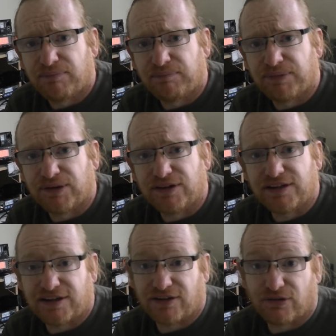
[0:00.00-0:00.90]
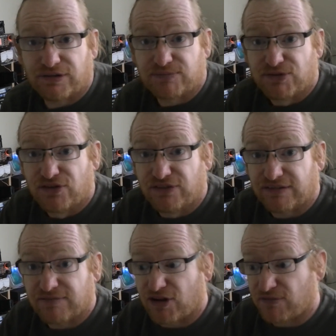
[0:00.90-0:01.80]
but you're always moving
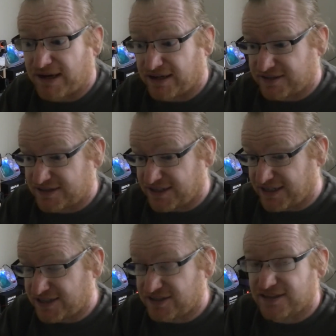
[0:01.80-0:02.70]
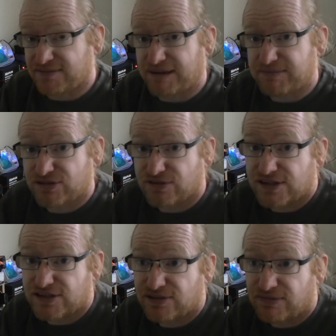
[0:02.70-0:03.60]
with a mobile installation, and you might be talking
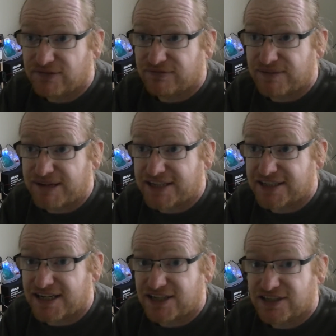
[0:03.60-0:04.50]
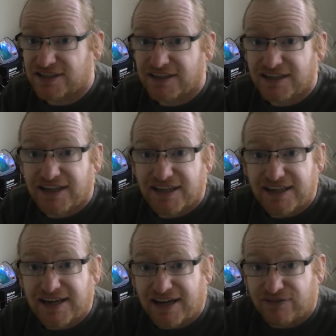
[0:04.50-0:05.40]
to someone with a base station and
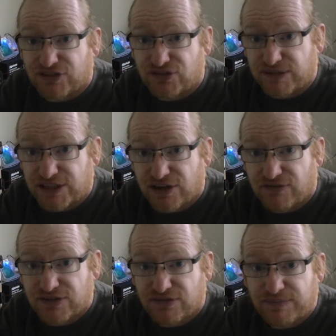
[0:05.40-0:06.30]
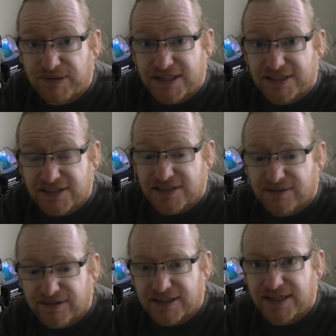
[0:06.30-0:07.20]
then have to switch over to a repeater
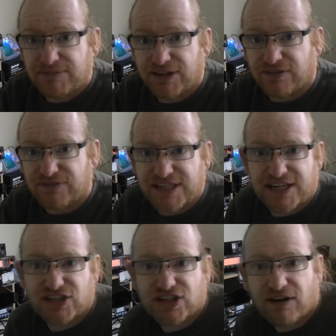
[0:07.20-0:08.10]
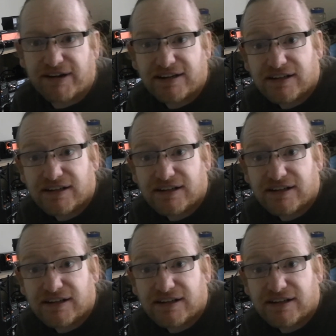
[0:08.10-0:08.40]
to keep the conversation going.